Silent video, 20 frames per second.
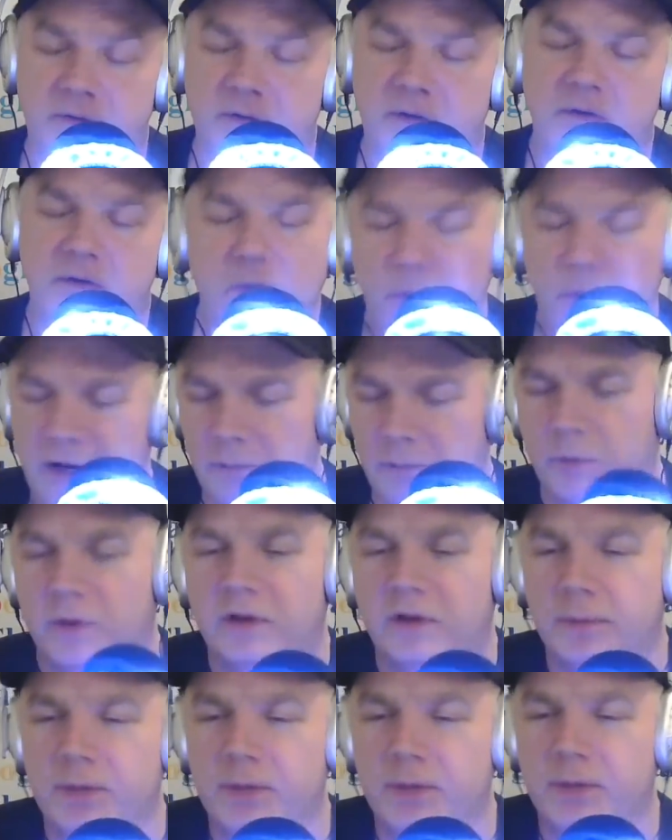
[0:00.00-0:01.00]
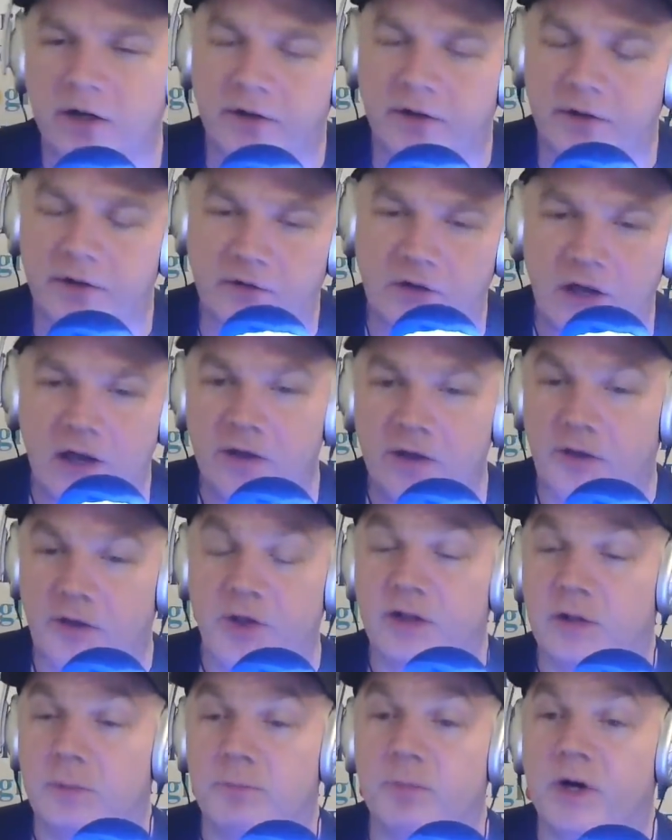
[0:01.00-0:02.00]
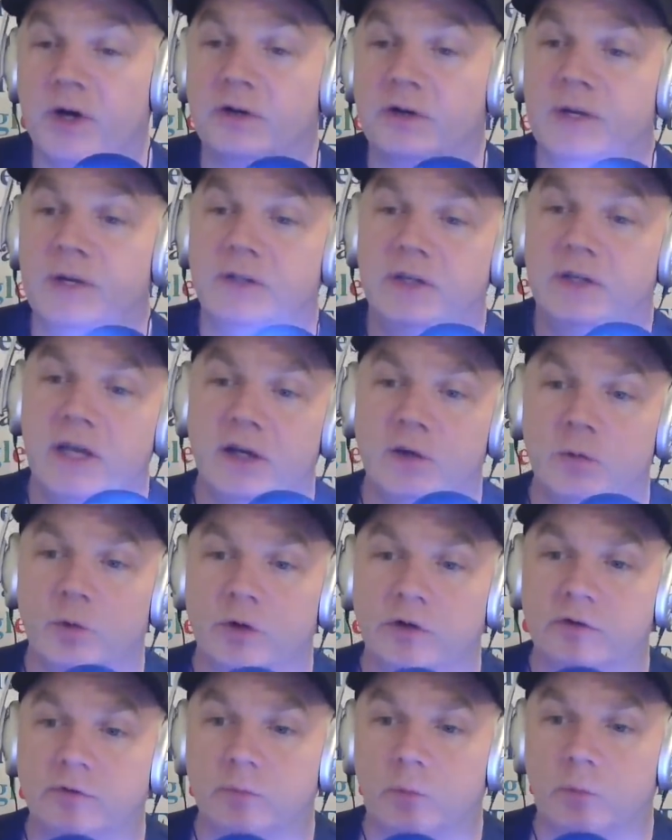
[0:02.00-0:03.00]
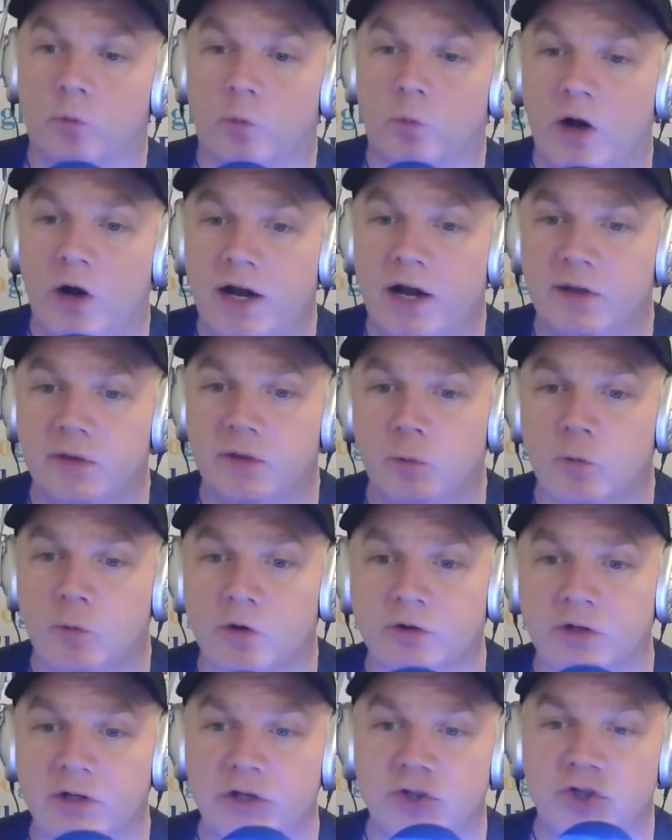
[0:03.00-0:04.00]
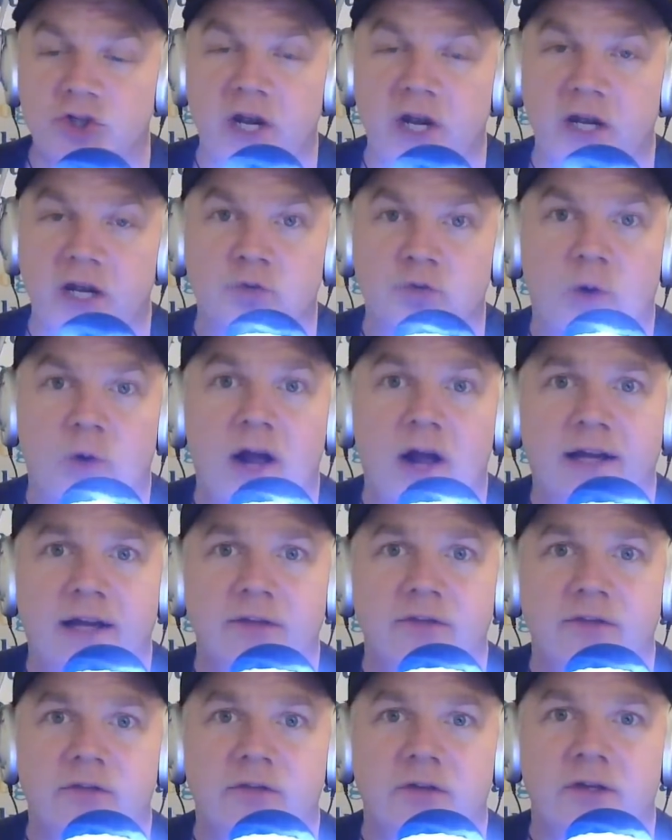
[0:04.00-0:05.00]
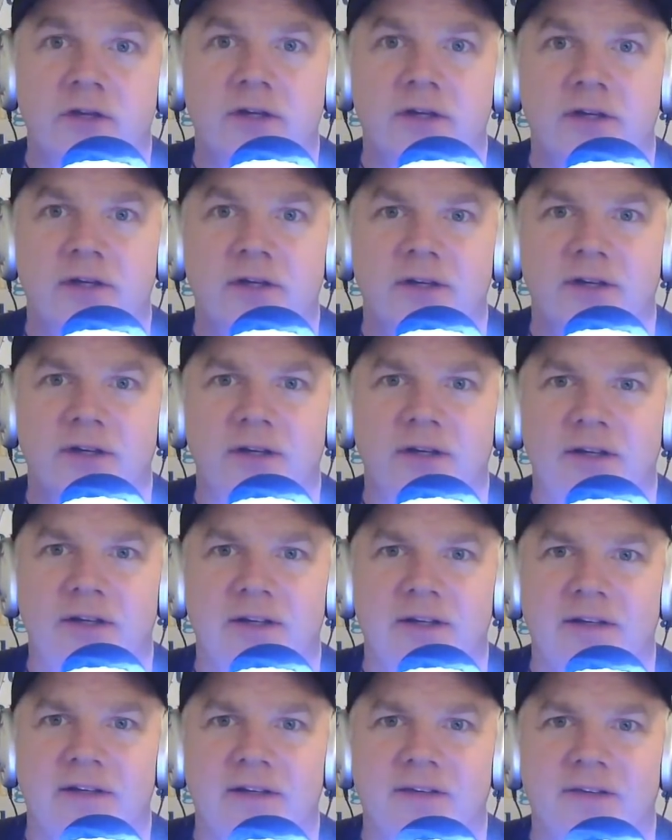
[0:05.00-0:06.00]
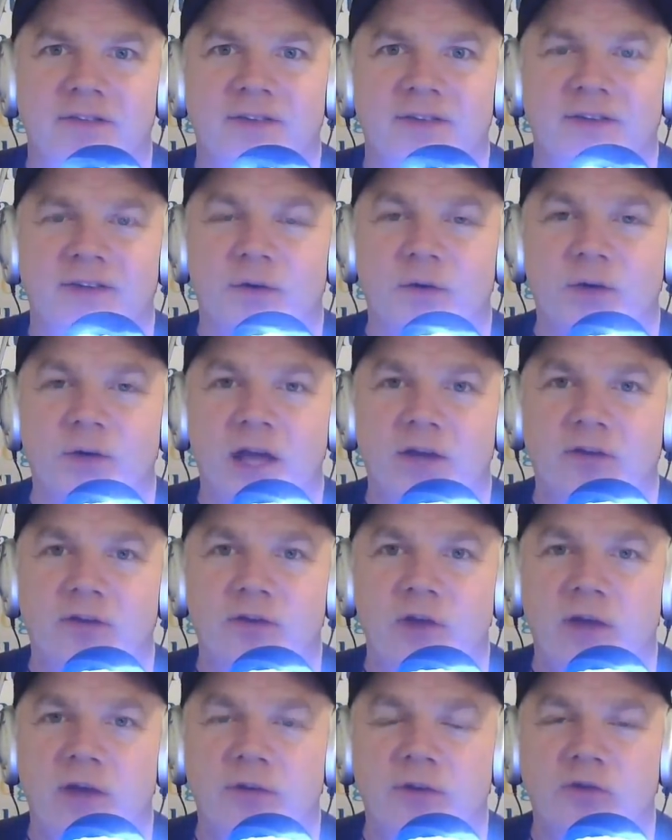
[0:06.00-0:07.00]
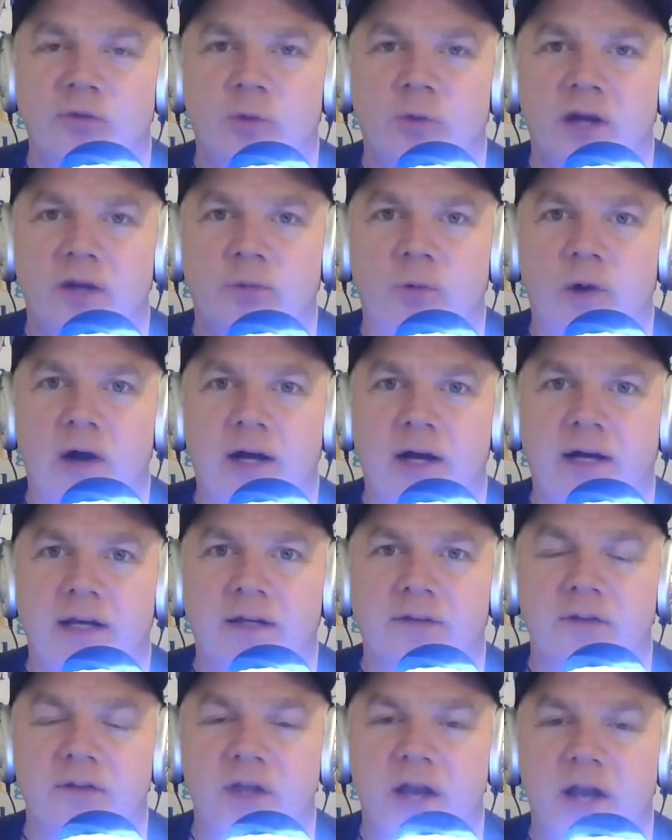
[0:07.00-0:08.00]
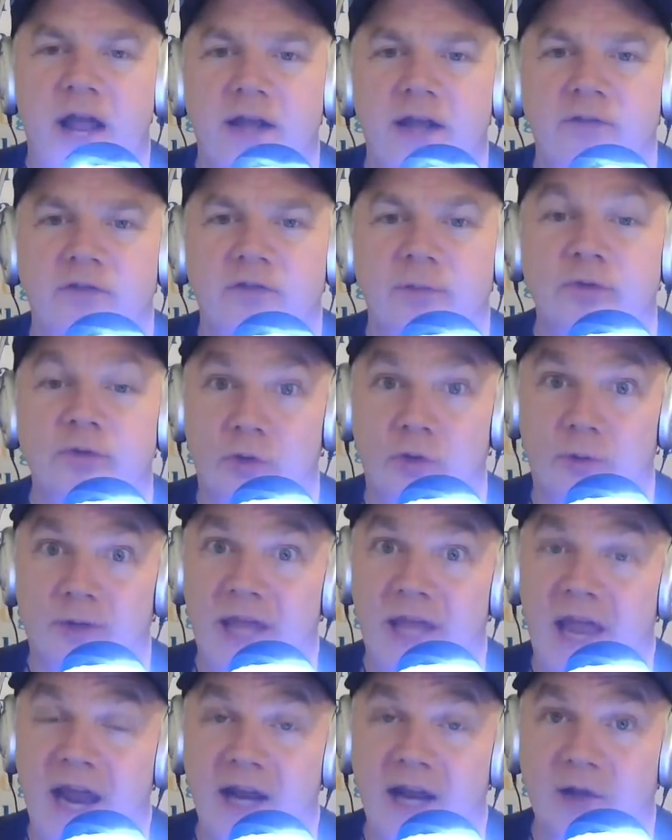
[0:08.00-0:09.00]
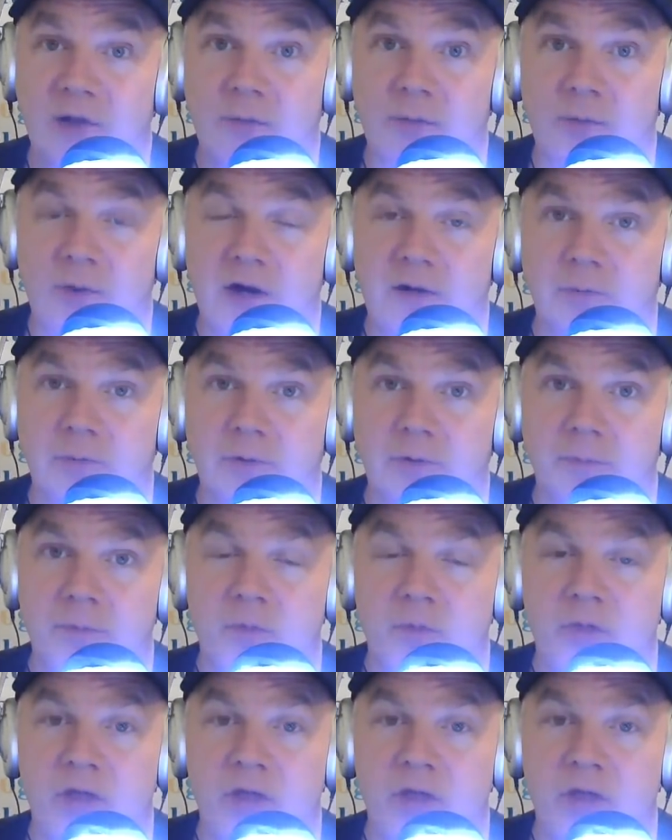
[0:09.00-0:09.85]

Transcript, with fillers: Okay, well, let me end it on this. The thing that bugged me at the end was why in the world did he change rockets? It's like, okay, so you had this red rocket that had some sort of mechanical problem.